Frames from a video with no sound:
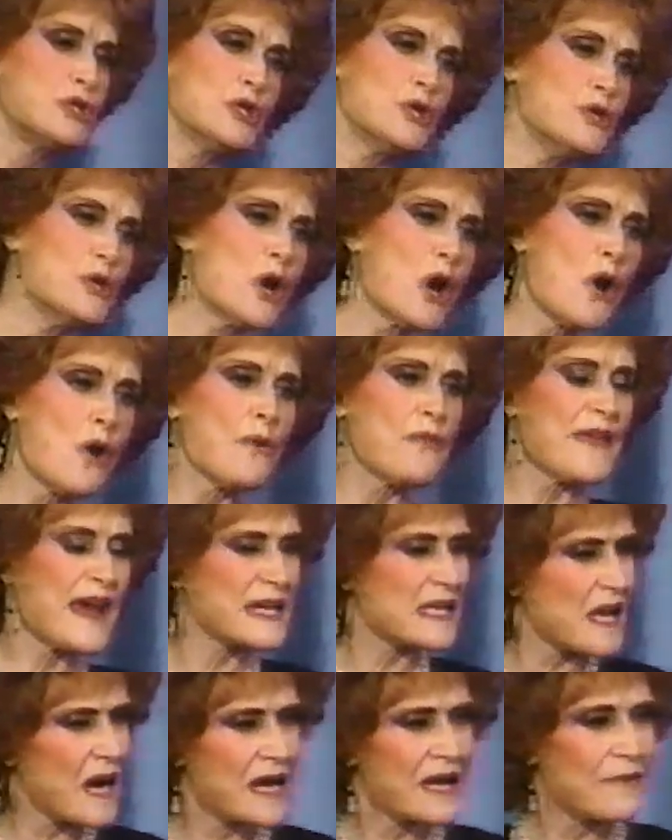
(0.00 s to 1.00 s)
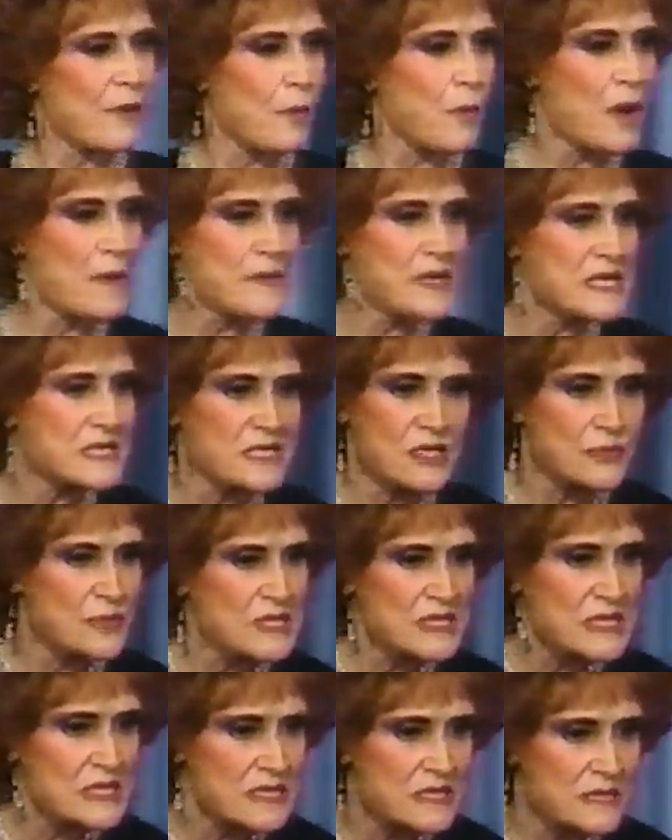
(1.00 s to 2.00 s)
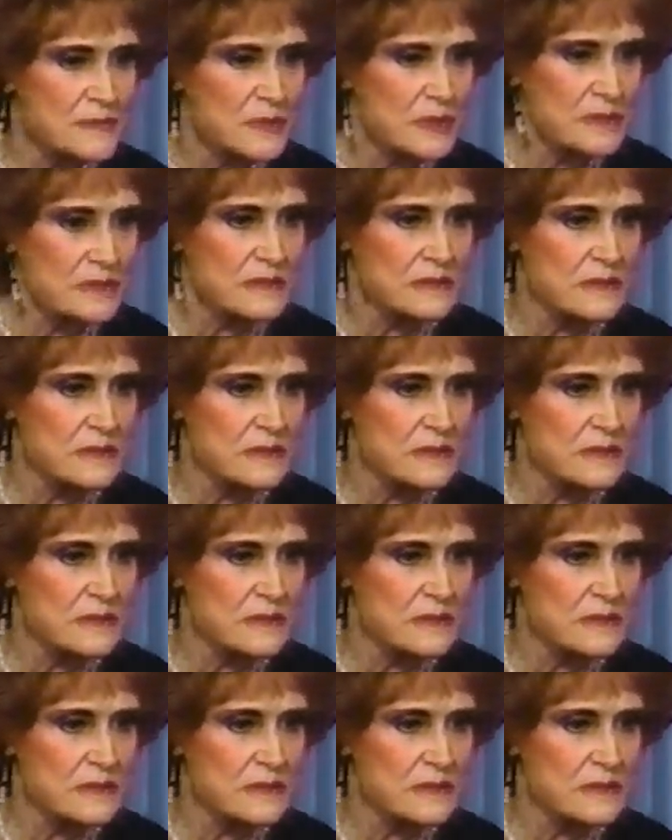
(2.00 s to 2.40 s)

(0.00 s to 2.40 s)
you know that kind of a woman is irresistible?